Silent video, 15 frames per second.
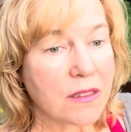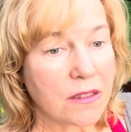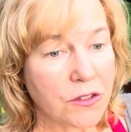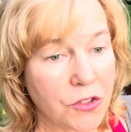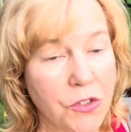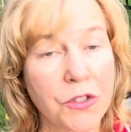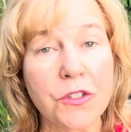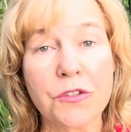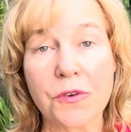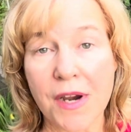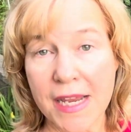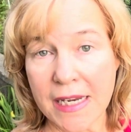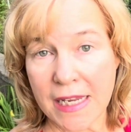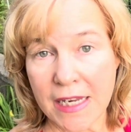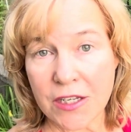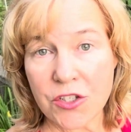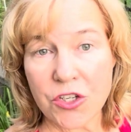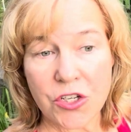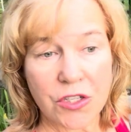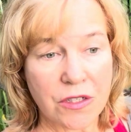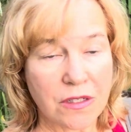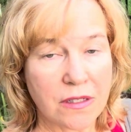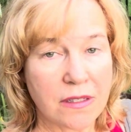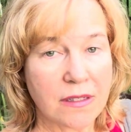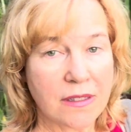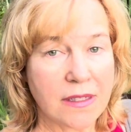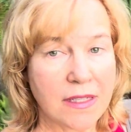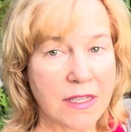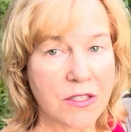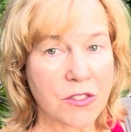good drainage.
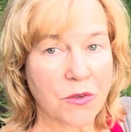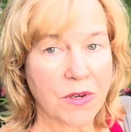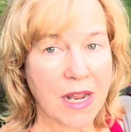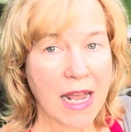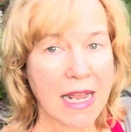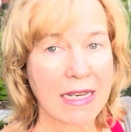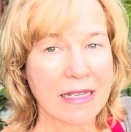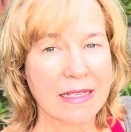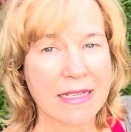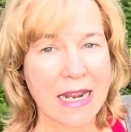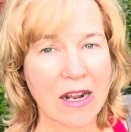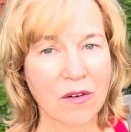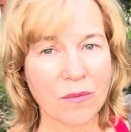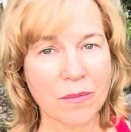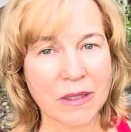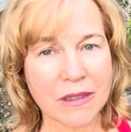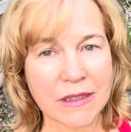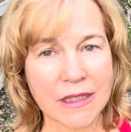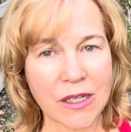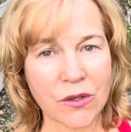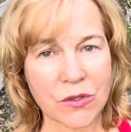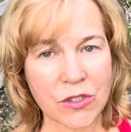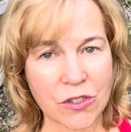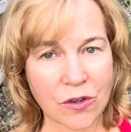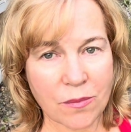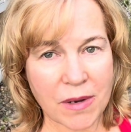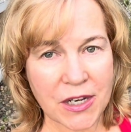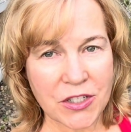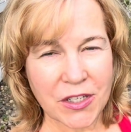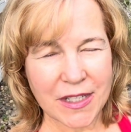So not down below so
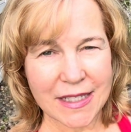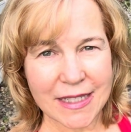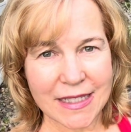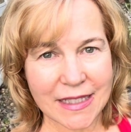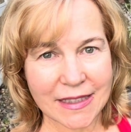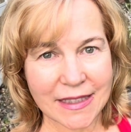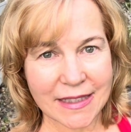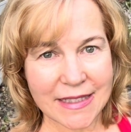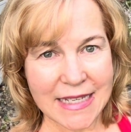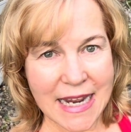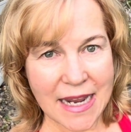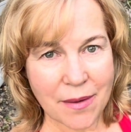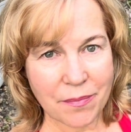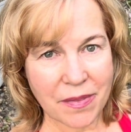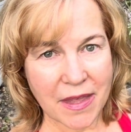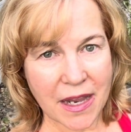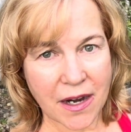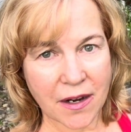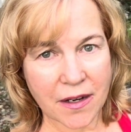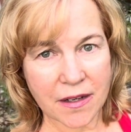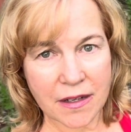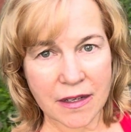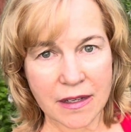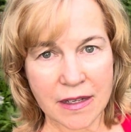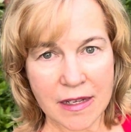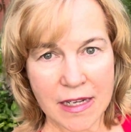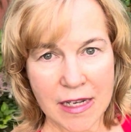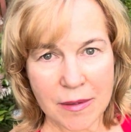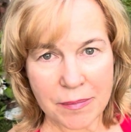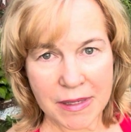much because it's a little damp there,
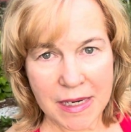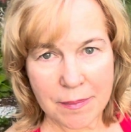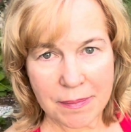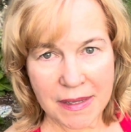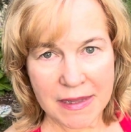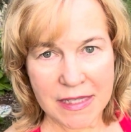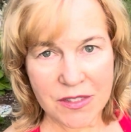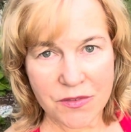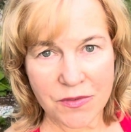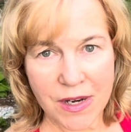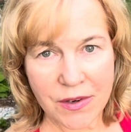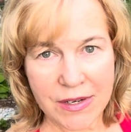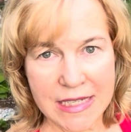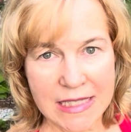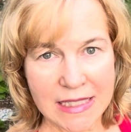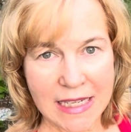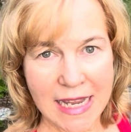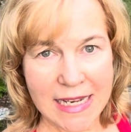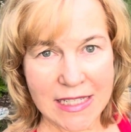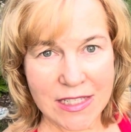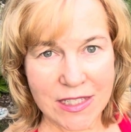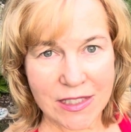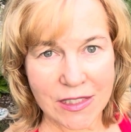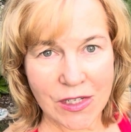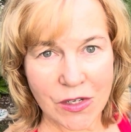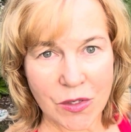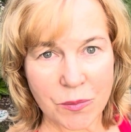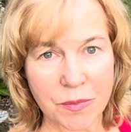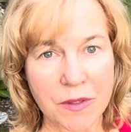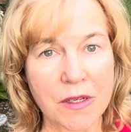but up on this very slight
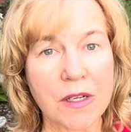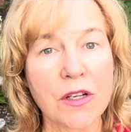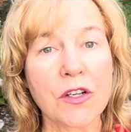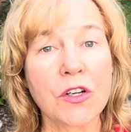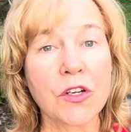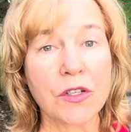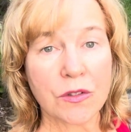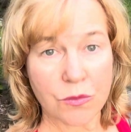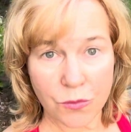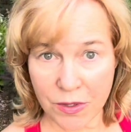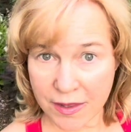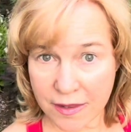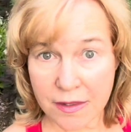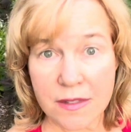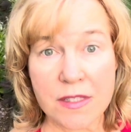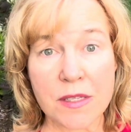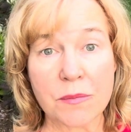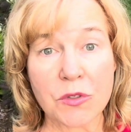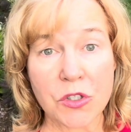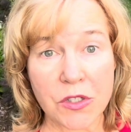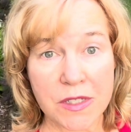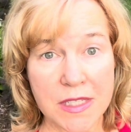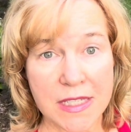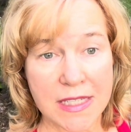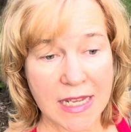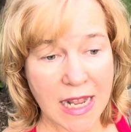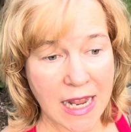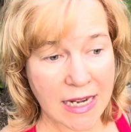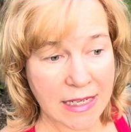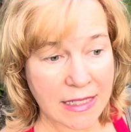slope with some good
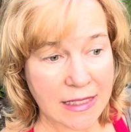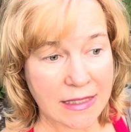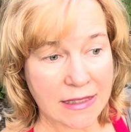sun